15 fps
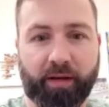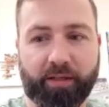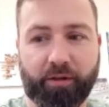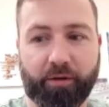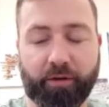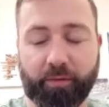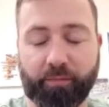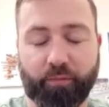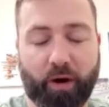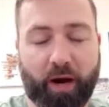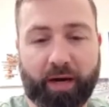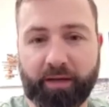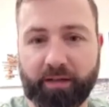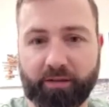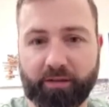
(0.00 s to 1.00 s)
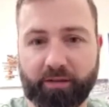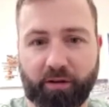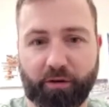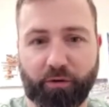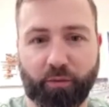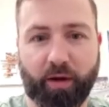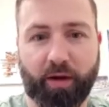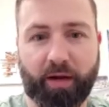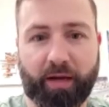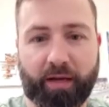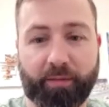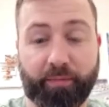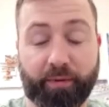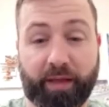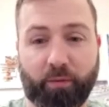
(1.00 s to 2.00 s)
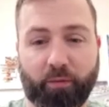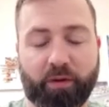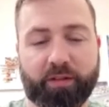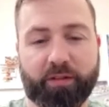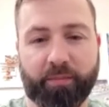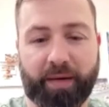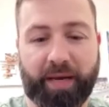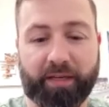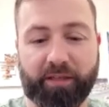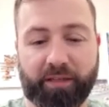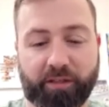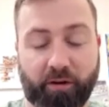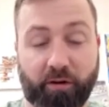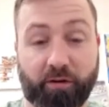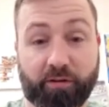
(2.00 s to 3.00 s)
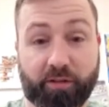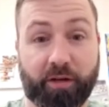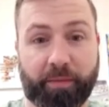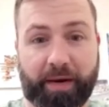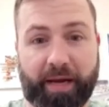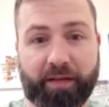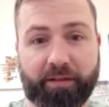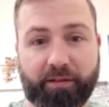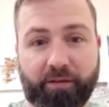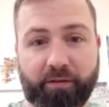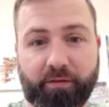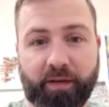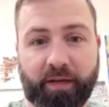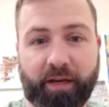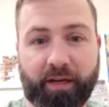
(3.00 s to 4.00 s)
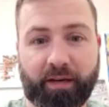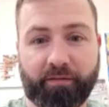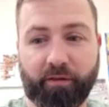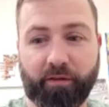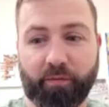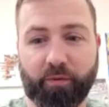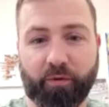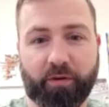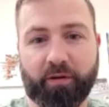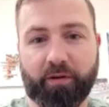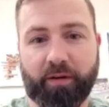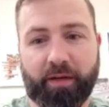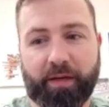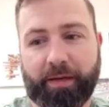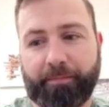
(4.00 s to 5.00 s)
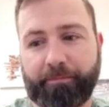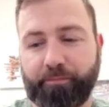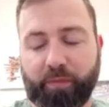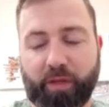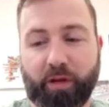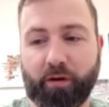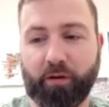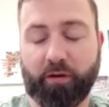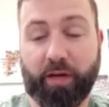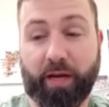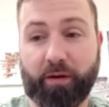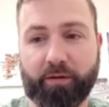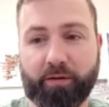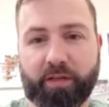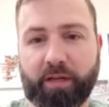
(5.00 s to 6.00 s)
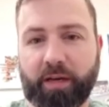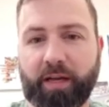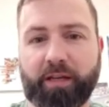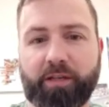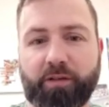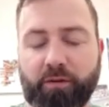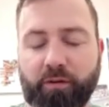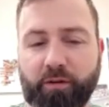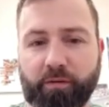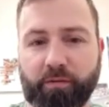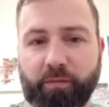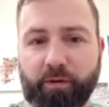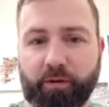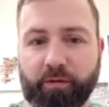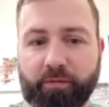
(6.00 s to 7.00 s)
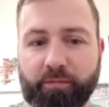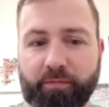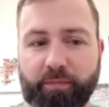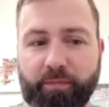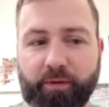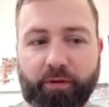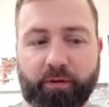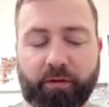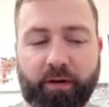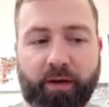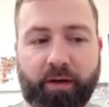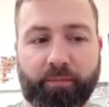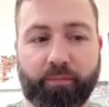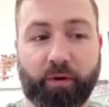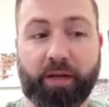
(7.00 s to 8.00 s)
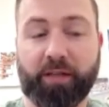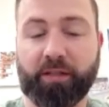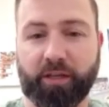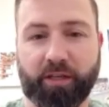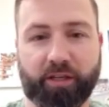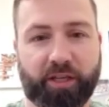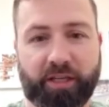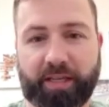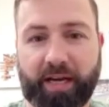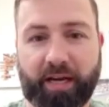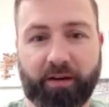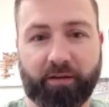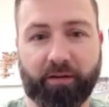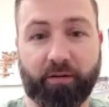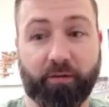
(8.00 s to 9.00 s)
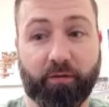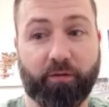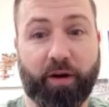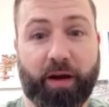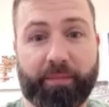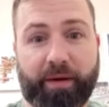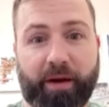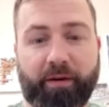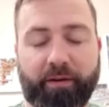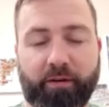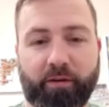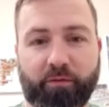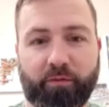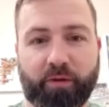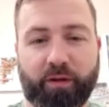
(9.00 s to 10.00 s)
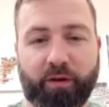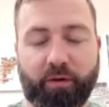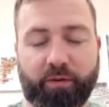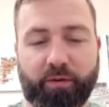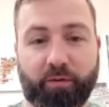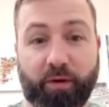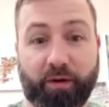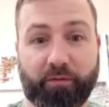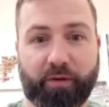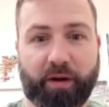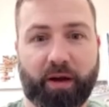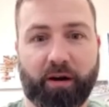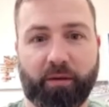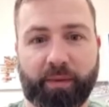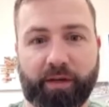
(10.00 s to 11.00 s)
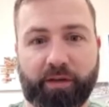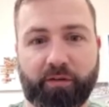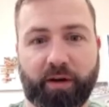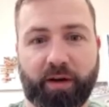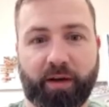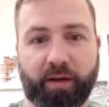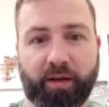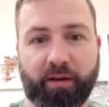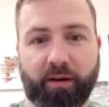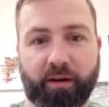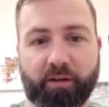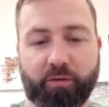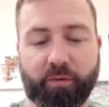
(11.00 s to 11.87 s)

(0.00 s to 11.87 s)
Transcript: So you can practice all you want, but then once somebody actually starts coming at you full bore, you know, now it's going to hit you and your your your uh, brain's going to shut down and go, oh, crap, now I don't really know what to do. I forgot all my training, you know.